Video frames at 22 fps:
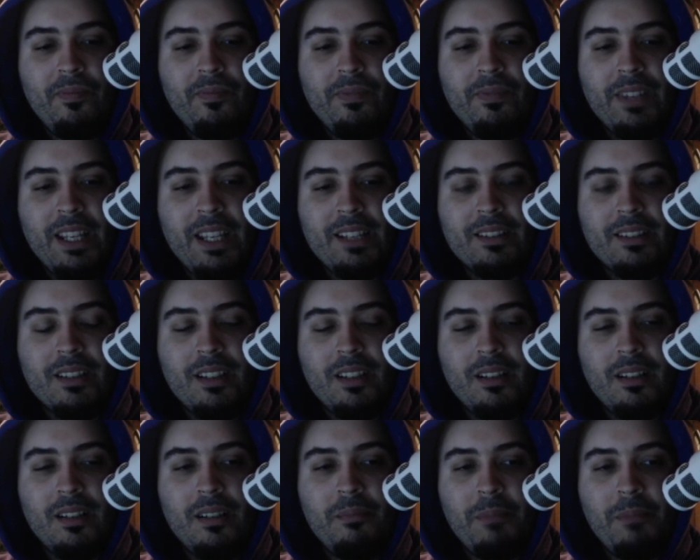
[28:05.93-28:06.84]
it's
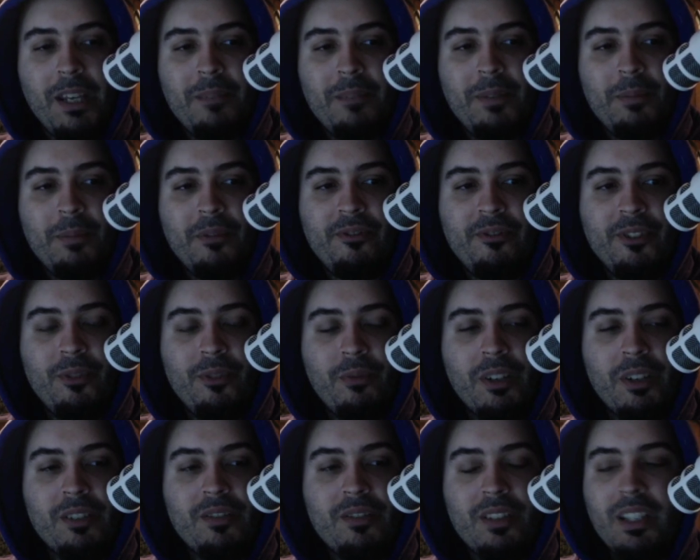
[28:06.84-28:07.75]
gonna make people feel
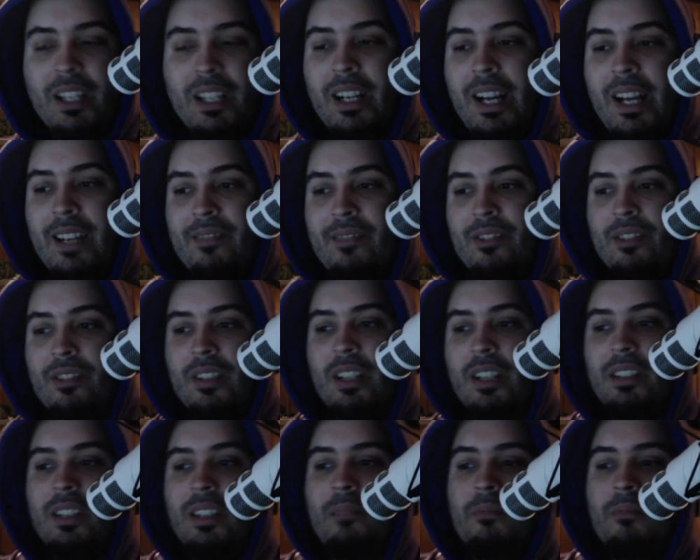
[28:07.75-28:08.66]
worse and then kind of just
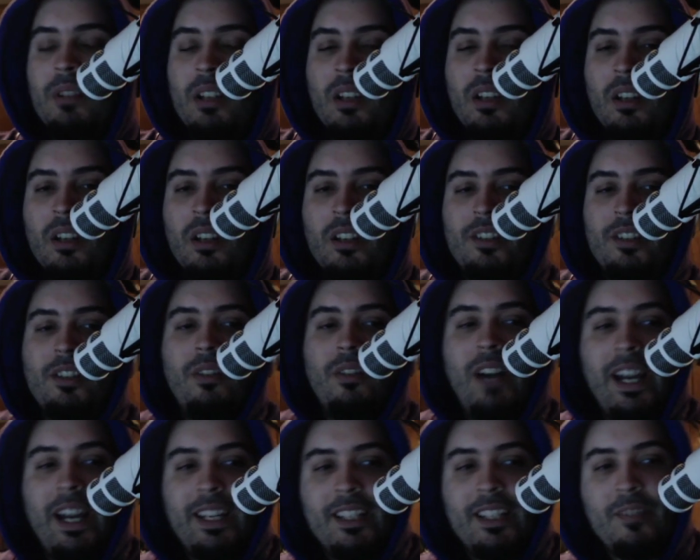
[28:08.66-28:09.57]
cut them. So
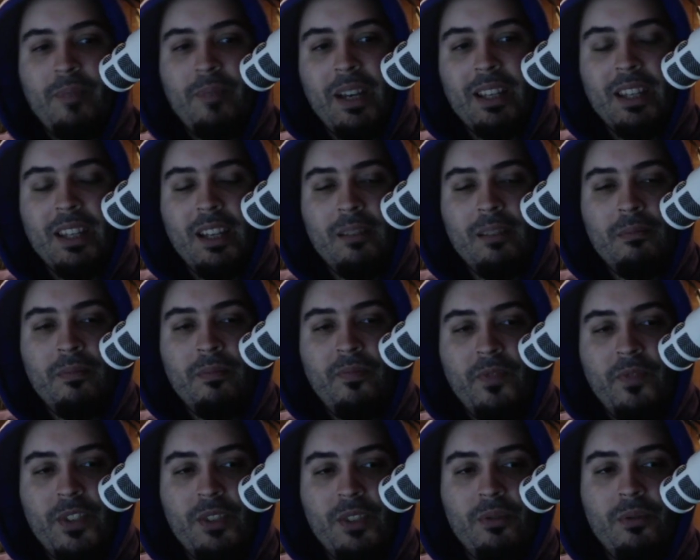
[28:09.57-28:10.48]
I'd expect them
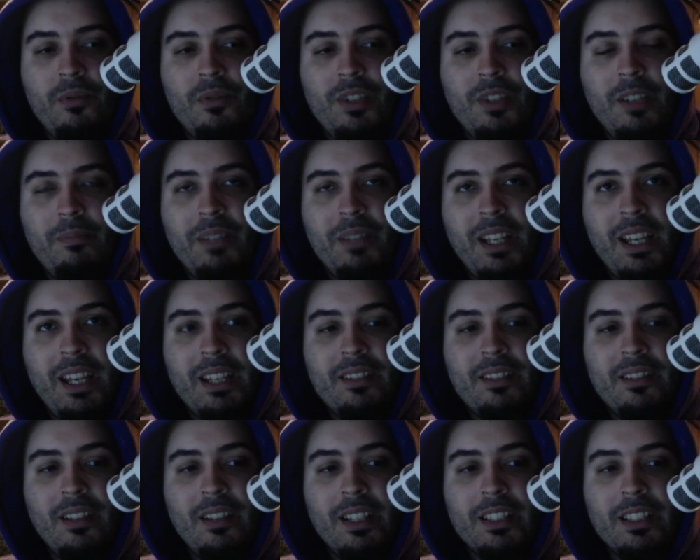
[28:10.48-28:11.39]
to see play
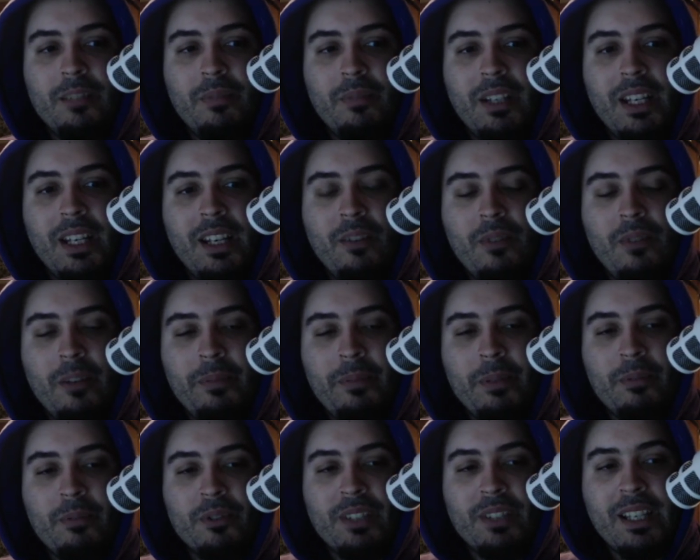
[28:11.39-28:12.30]
still at the beginning while
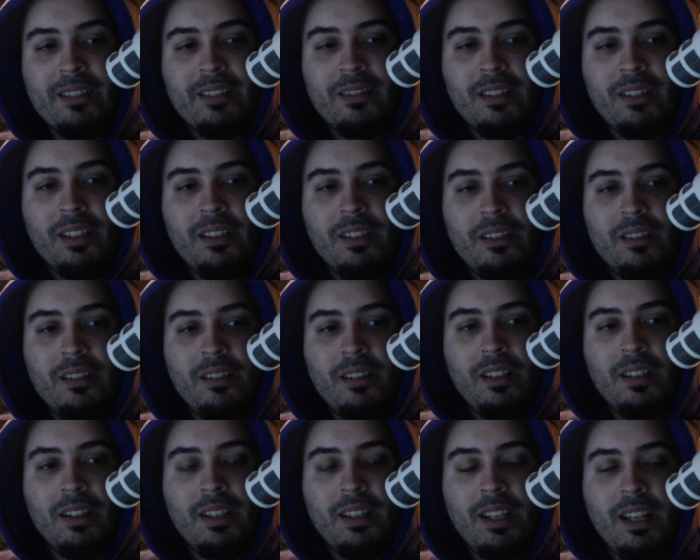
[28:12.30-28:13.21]
people test it,
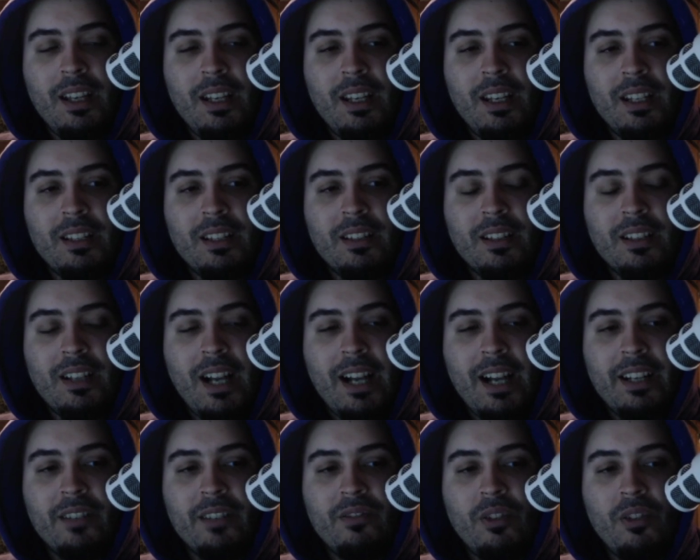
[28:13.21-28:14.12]
and then it to
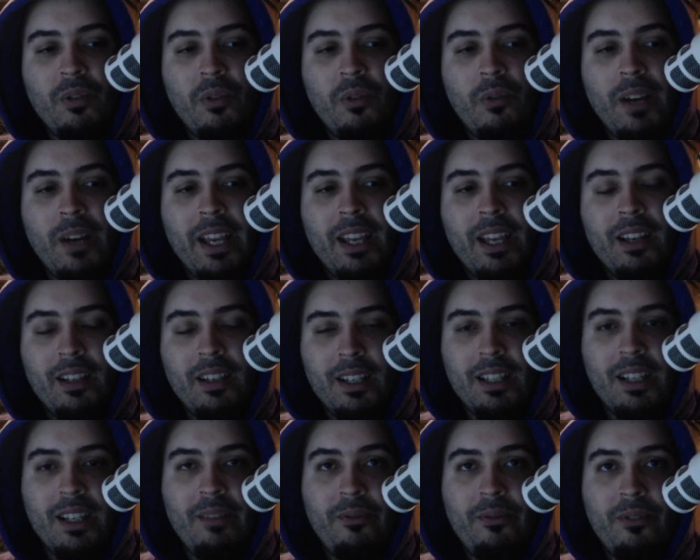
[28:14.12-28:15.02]
kind of go away,
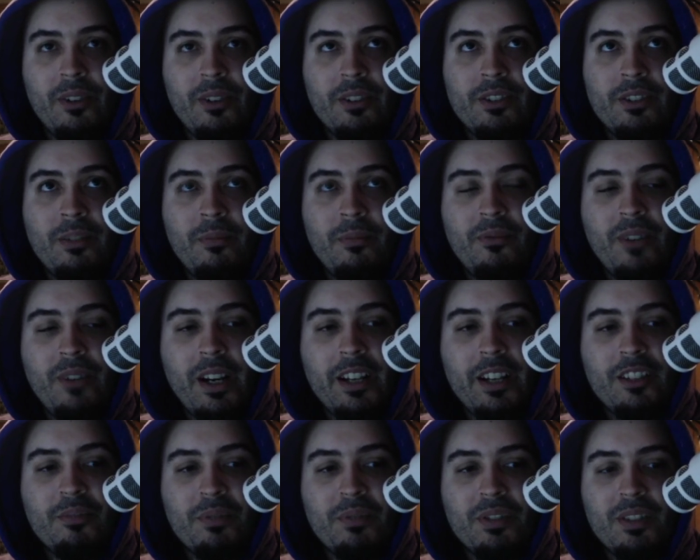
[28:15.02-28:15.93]
and then for some
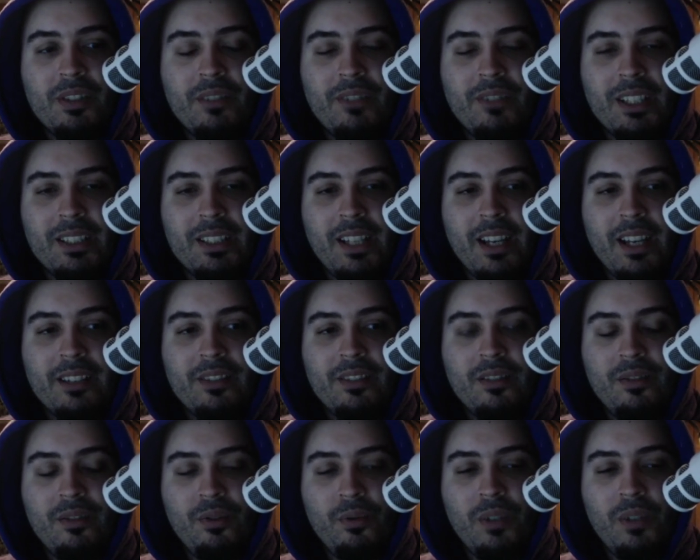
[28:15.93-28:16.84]
very specific decks
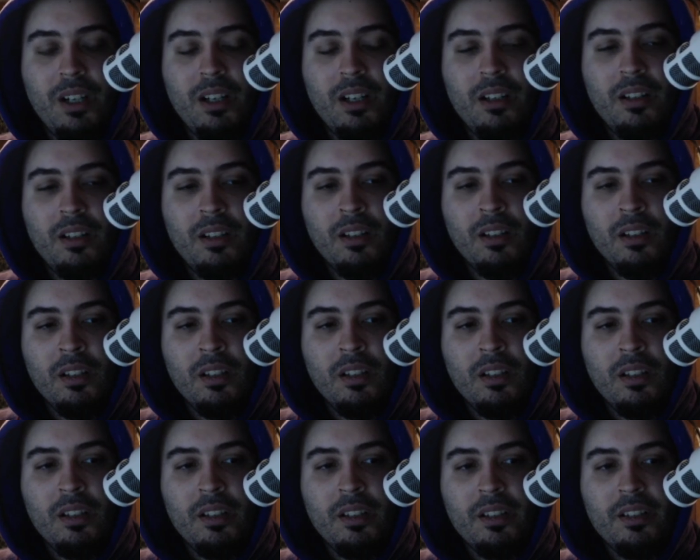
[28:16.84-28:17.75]
to
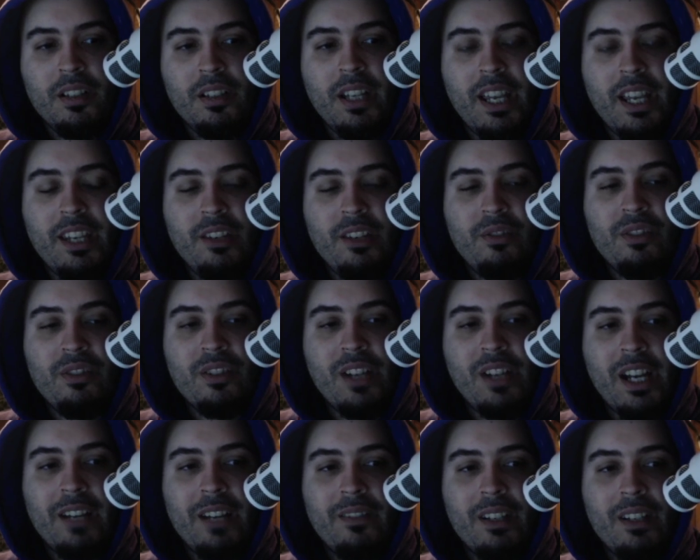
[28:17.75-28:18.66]
get usage
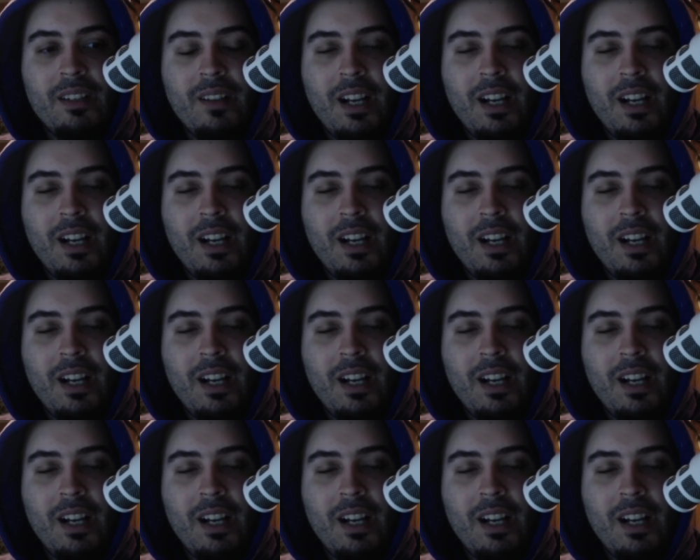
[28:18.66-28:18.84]
out of it.